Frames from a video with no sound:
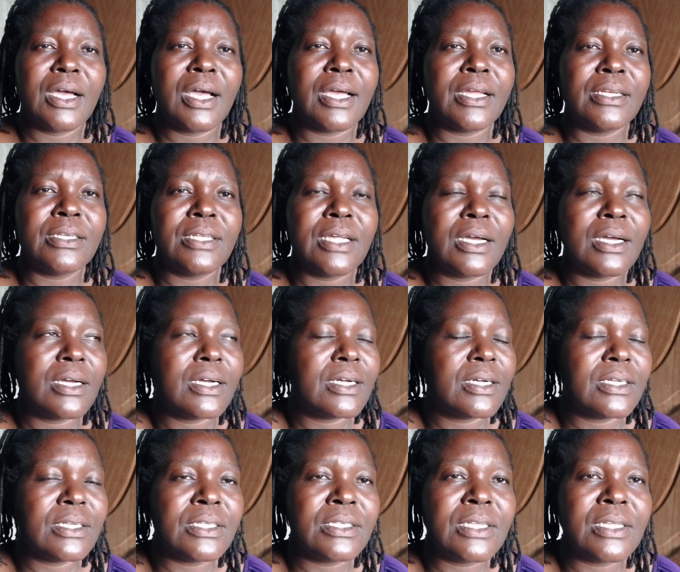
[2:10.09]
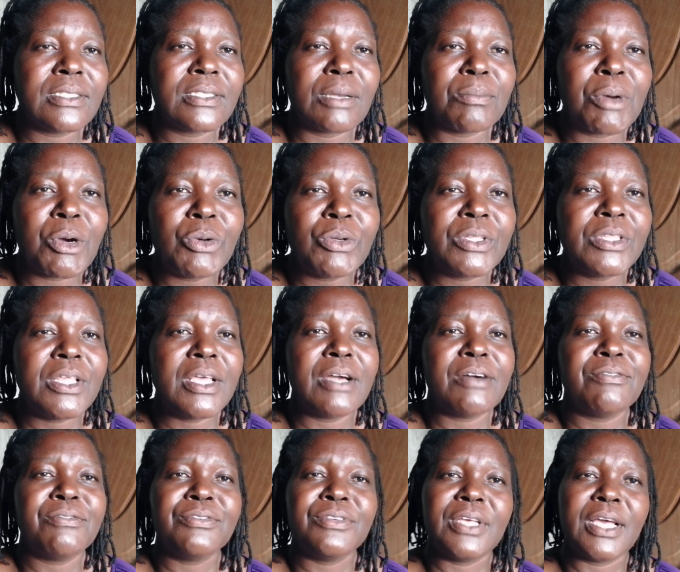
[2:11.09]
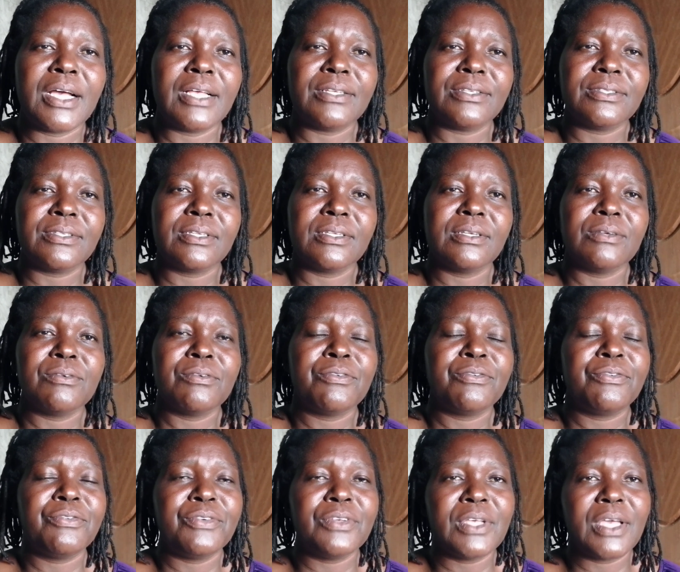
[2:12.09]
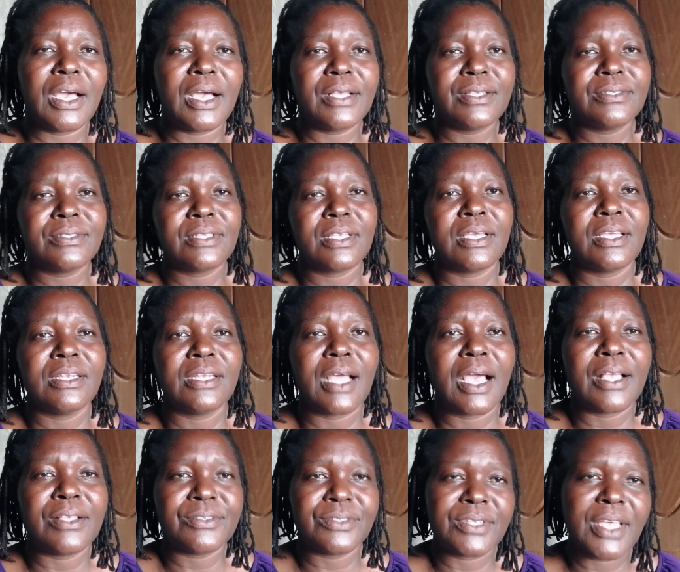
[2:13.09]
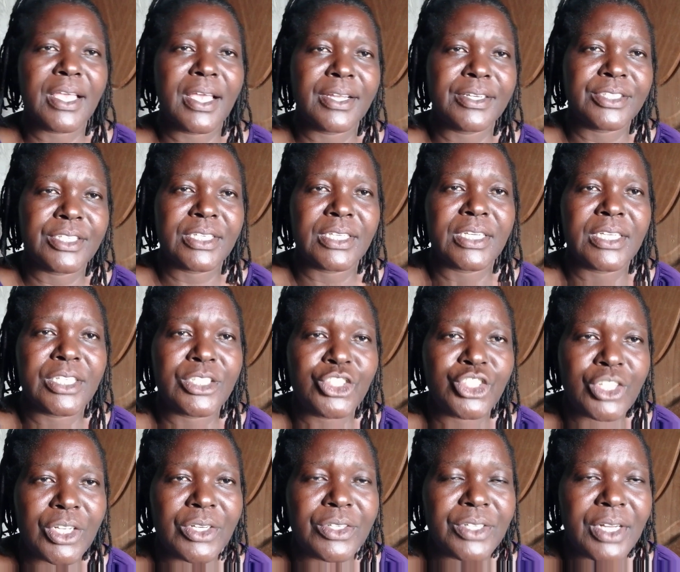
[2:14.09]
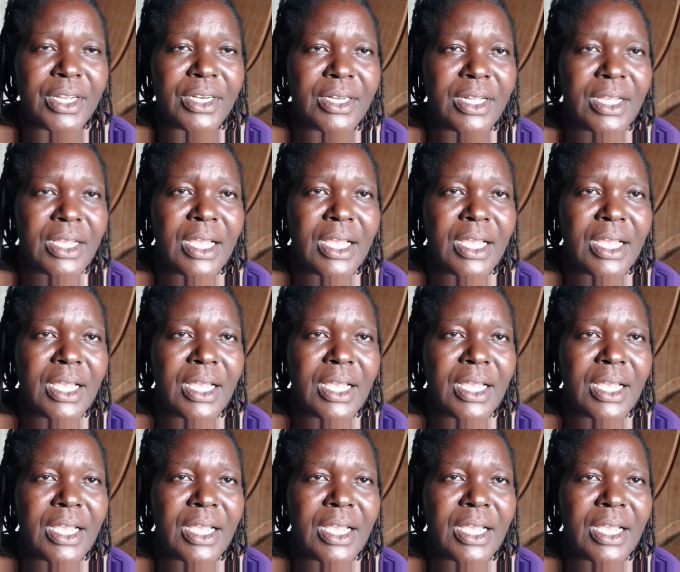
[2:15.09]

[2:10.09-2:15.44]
and it is about their fears and anxiety in children.